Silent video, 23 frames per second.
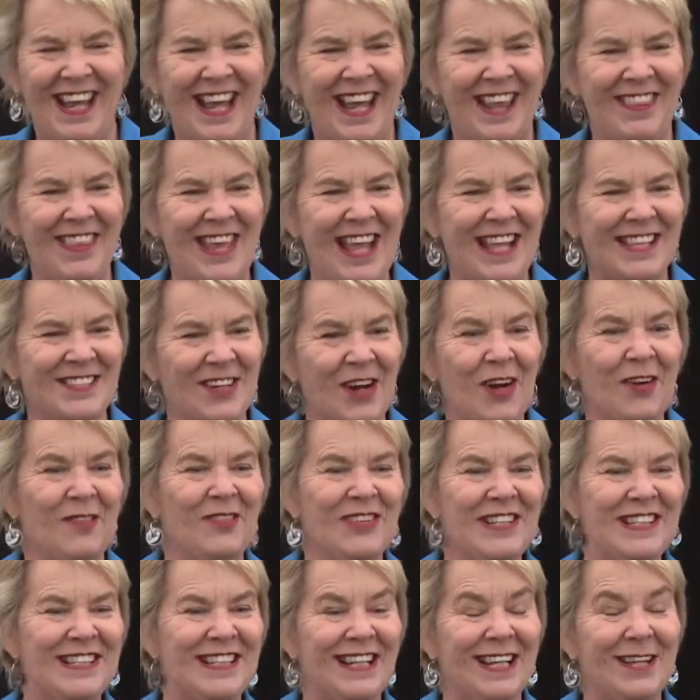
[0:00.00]
And that's
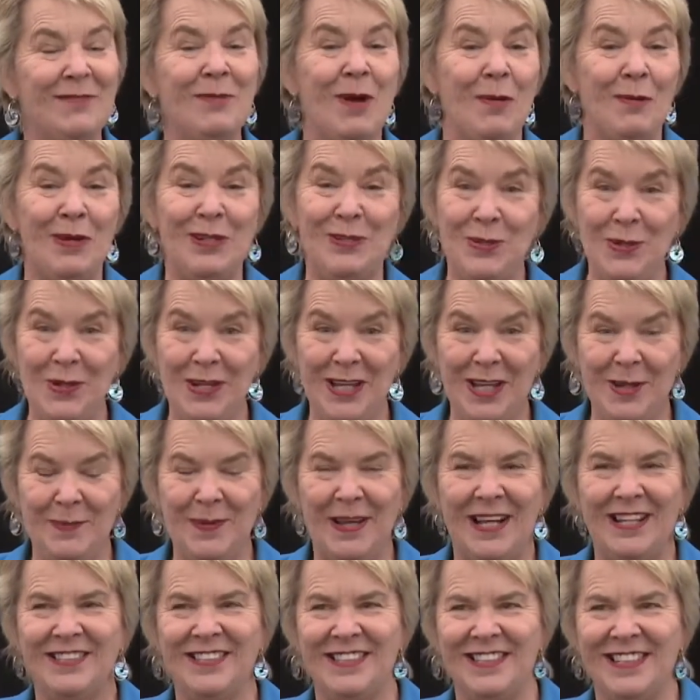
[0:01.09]
obviously what we're talking
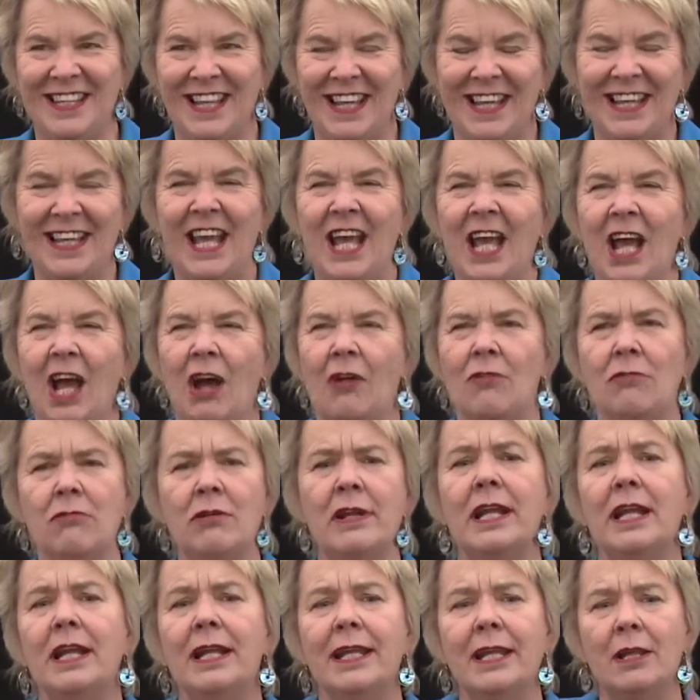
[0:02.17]
about today, a
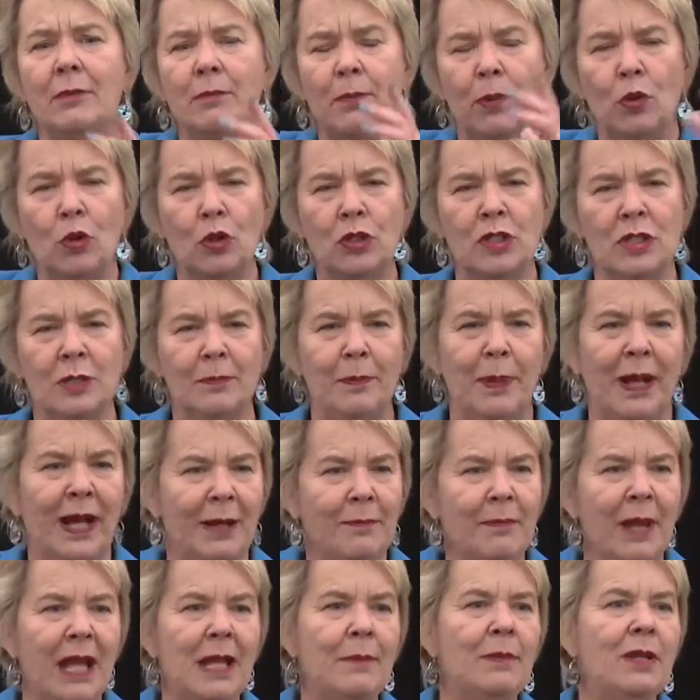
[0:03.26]
really important
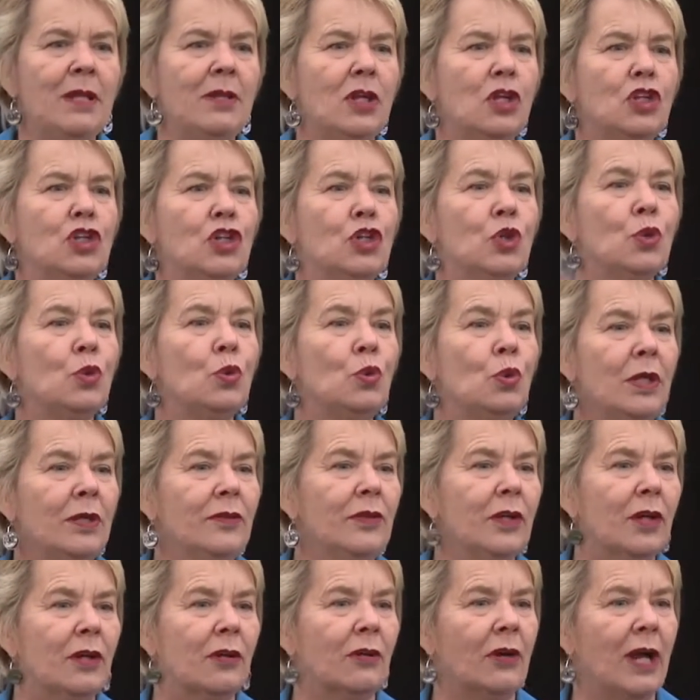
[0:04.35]
part, maybe the jewel
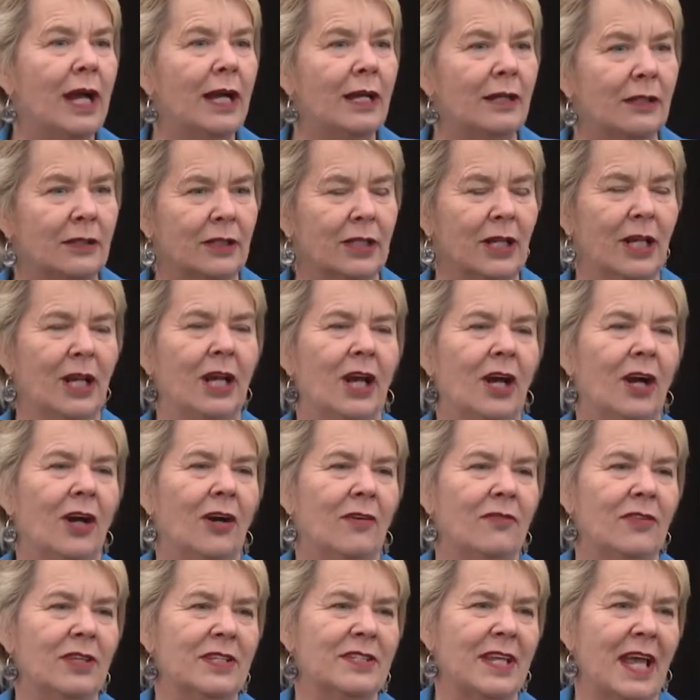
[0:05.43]
in the crown
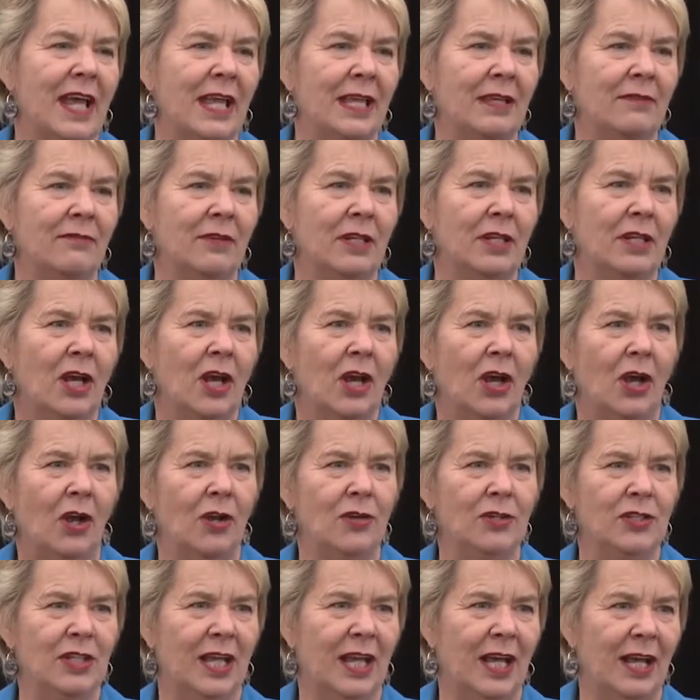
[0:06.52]
of this Avon
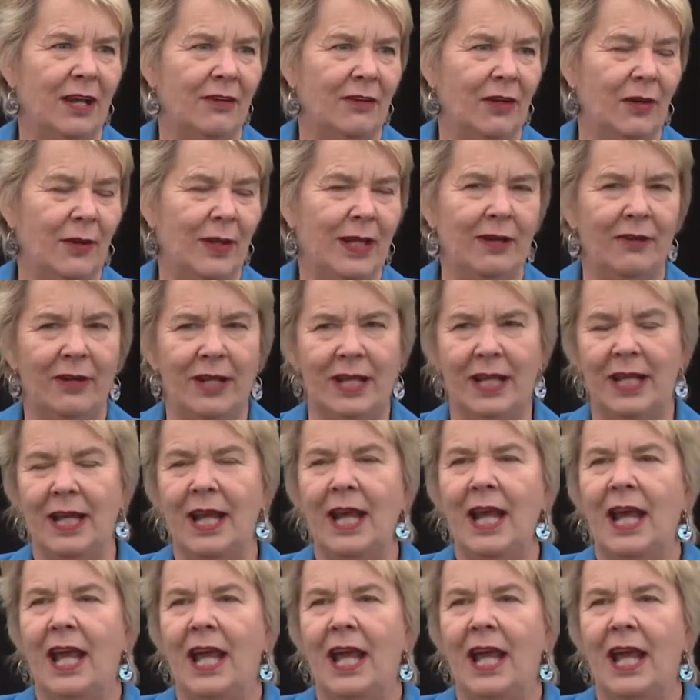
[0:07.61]
Ōtākaro area.